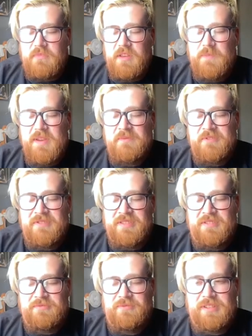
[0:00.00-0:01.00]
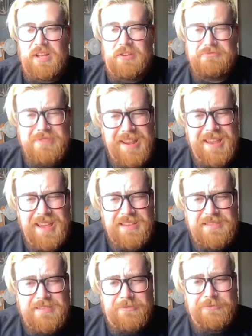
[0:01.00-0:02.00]
People are so lonely
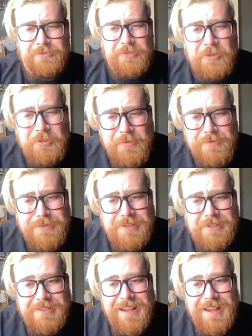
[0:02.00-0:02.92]
and so vulnerable.